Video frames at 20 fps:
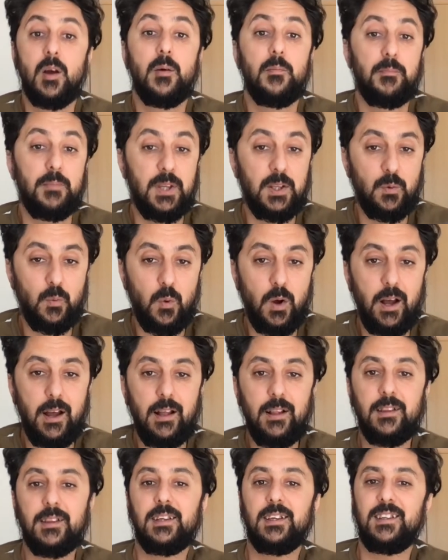
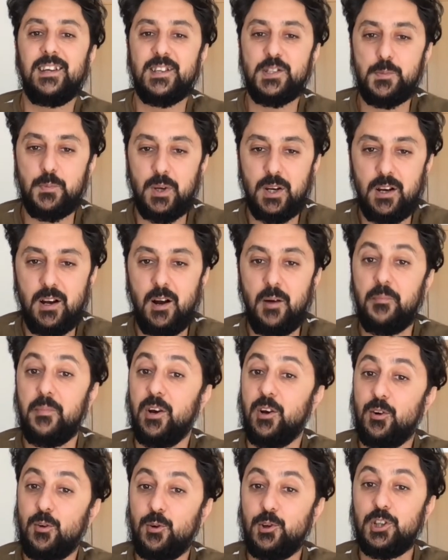Meanwhile, it has become a
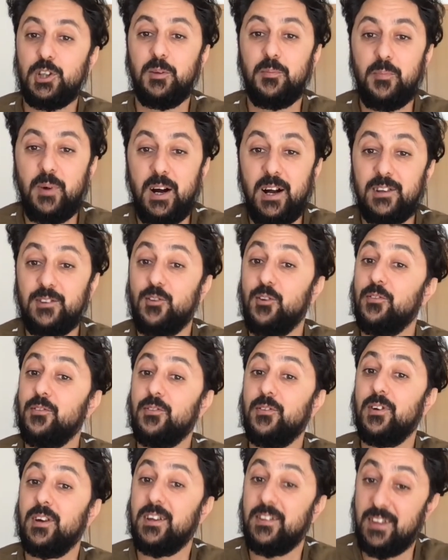crucial part of
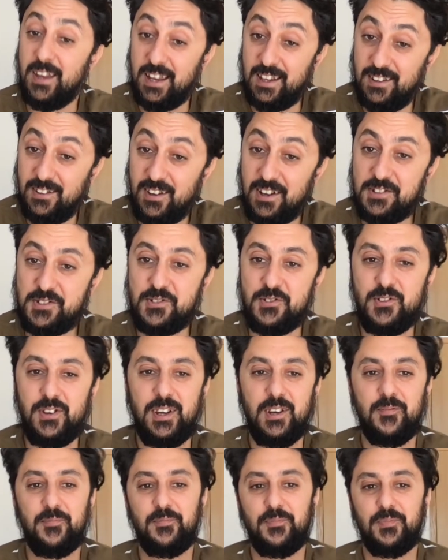the industry.
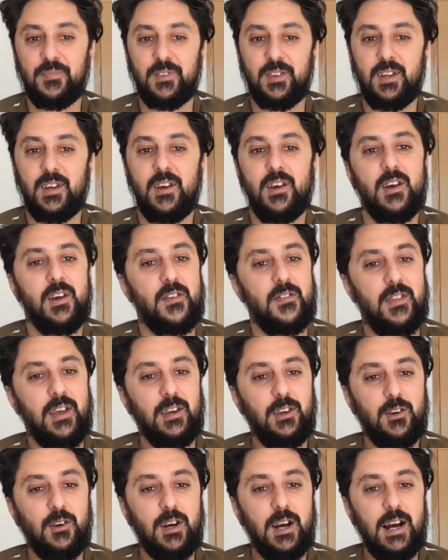
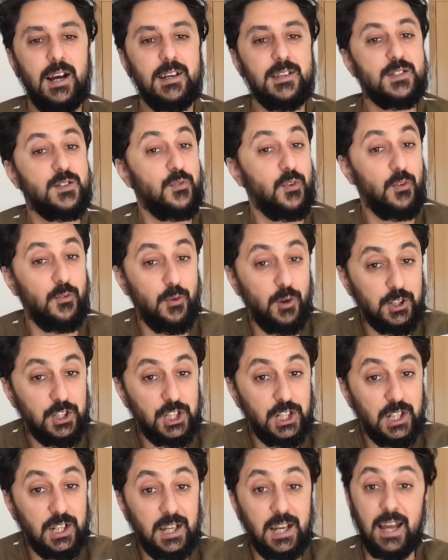Thank you guys for
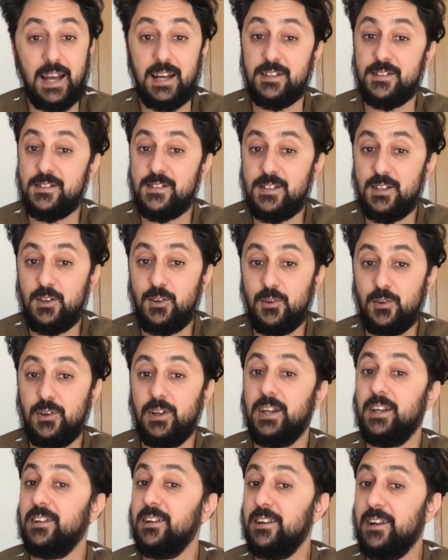watching, and see you
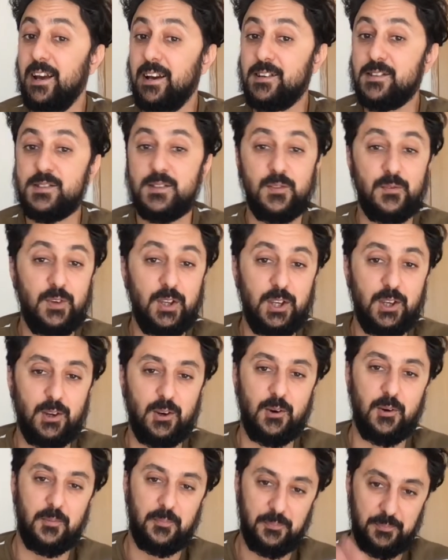in the next video.
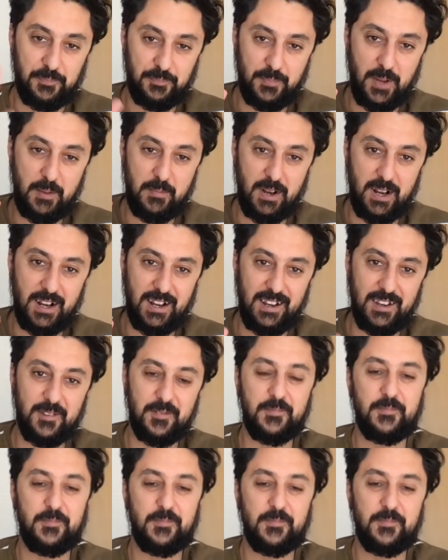Bye bye.